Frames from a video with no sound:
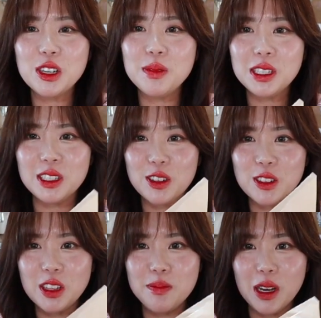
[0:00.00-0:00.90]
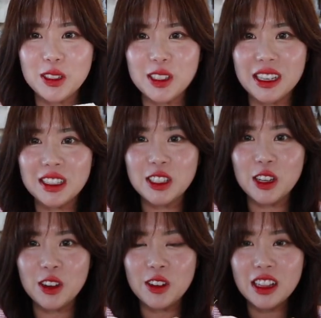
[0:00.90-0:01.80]
cream is literally melting,
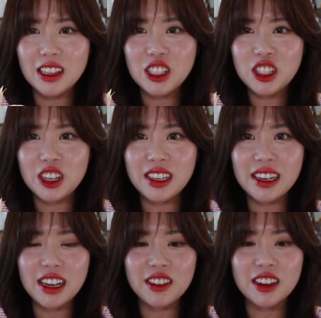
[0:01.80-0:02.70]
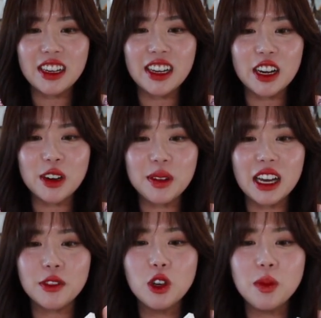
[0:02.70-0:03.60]
so let's check it out right here. We
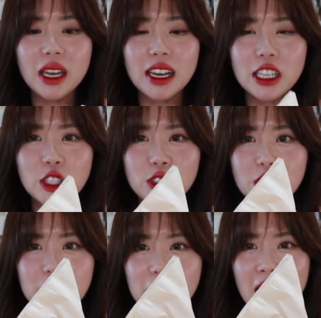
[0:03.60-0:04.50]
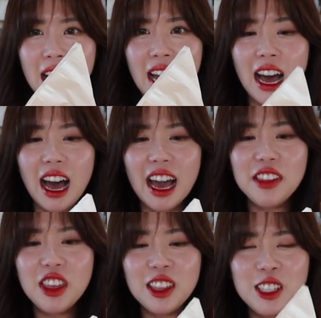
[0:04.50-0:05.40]
have ube ice cream.
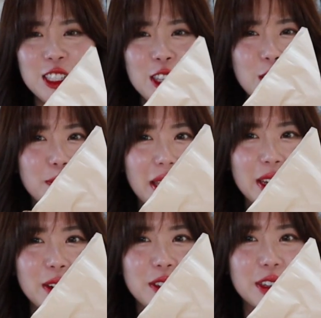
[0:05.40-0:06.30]
I think this is either mango or